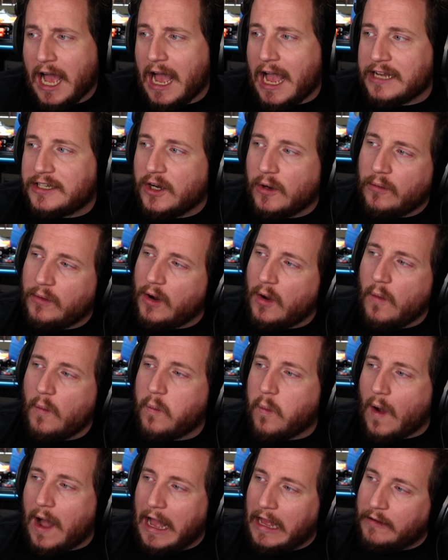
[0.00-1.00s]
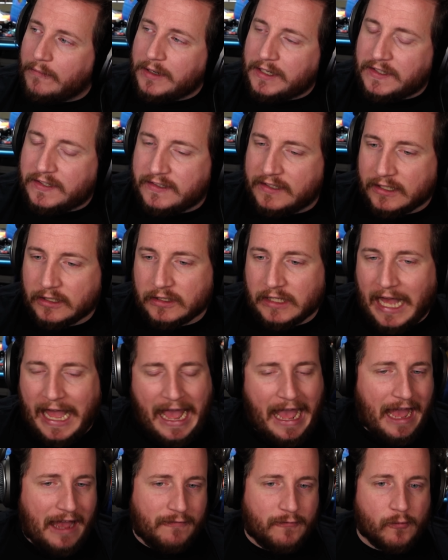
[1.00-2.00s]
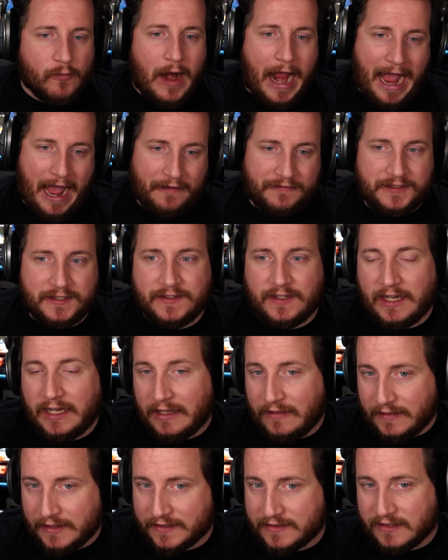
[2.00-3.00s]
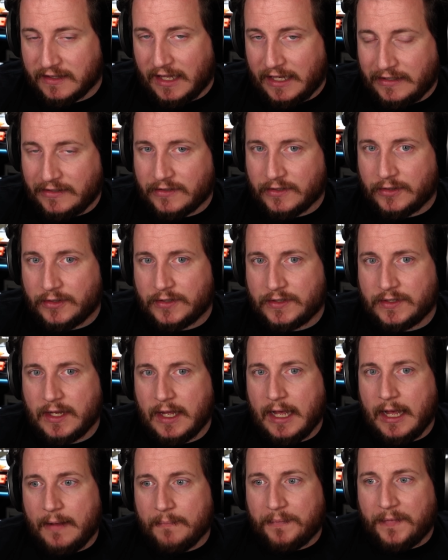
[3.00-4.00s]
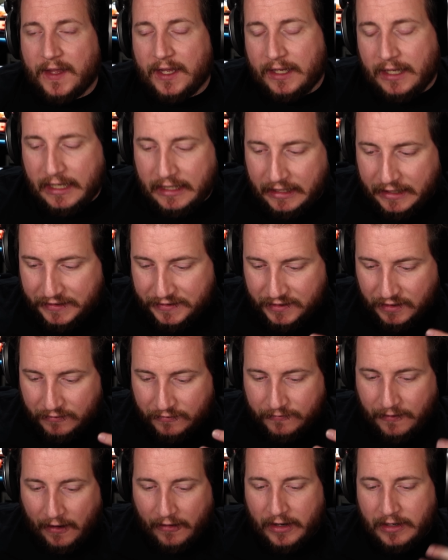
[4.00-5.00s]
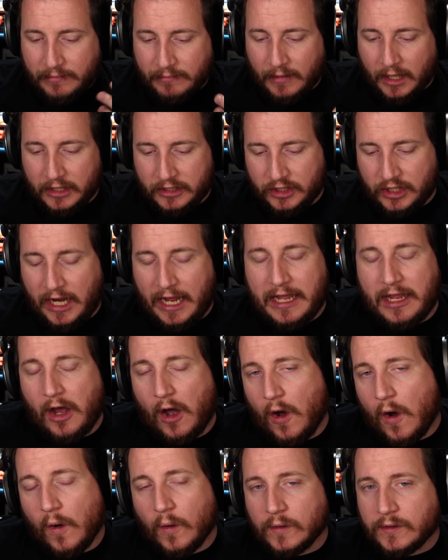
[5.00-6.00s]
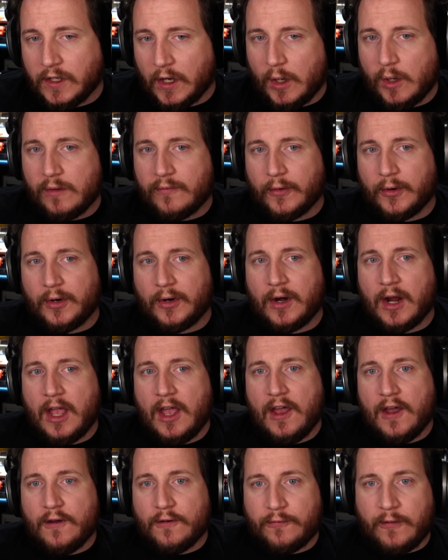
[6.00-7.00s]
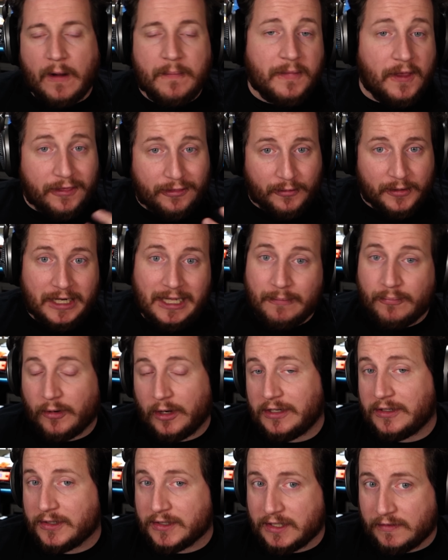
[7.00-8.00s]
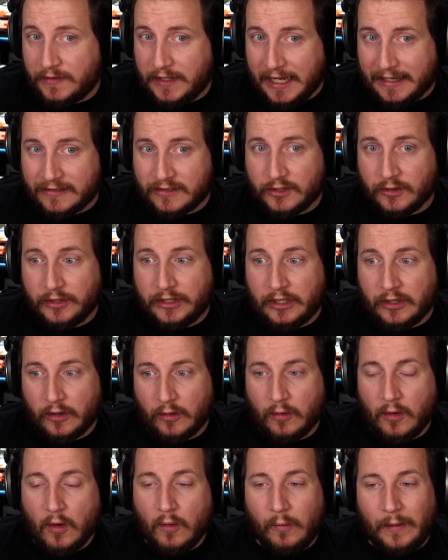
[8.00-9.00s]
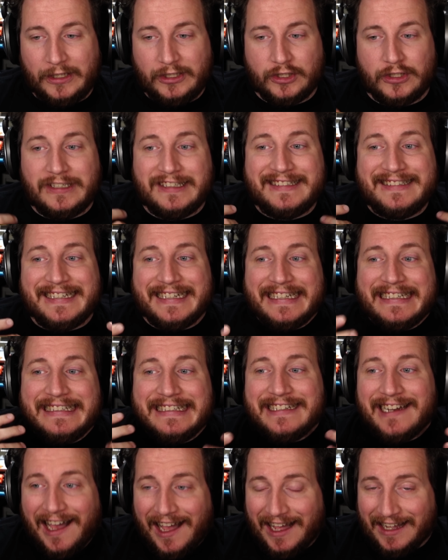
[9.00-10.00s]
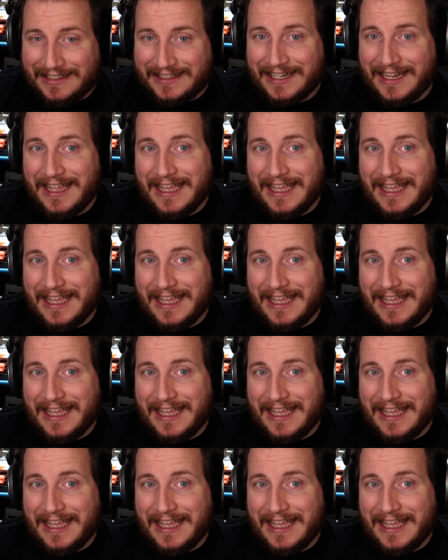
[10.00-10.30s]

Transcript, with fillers: I don't know why we still have rafts in the slicers. It is very much a holdover from the three D printers of yesteryear, which did not